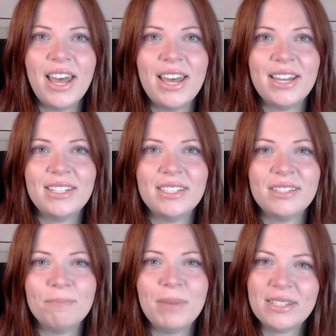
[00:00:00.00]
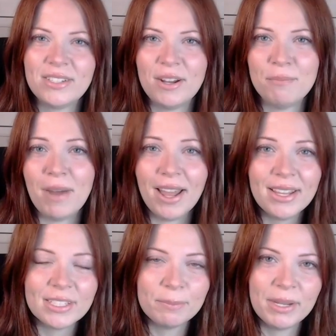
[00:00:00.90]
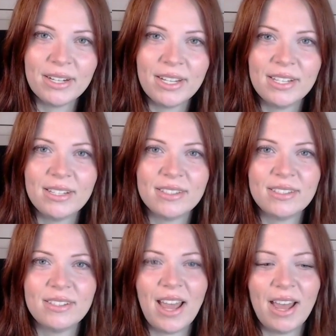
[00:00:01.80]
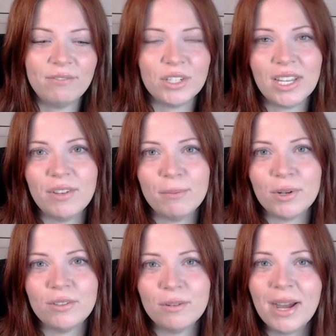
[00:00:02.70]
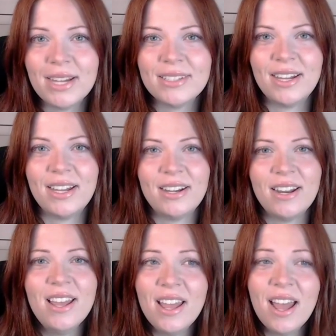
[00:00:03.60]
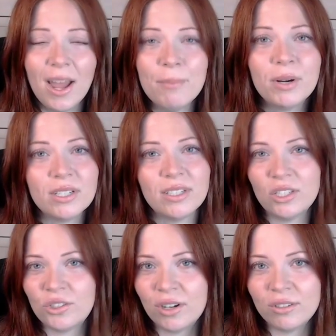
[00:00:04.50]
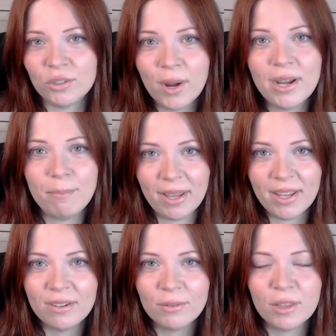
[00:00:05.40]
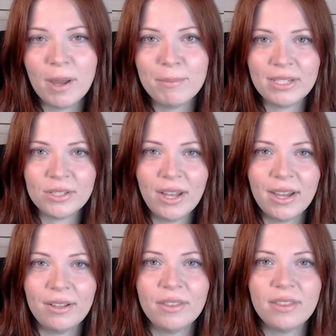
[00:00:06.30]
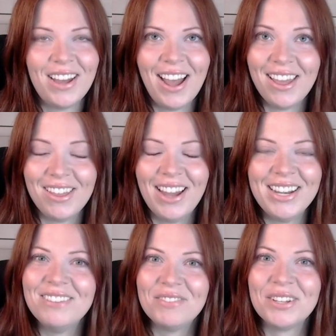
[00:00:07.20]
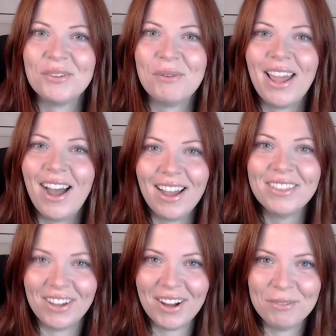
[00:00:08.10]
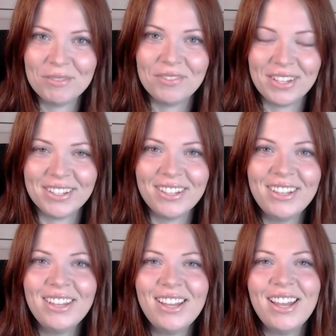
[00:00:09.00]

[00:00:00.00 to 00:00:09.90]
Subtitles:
And based on my experience after giving birth to my son, I personally struggled quite a bit with my mental health. I didn't feel the way I thought I would feel.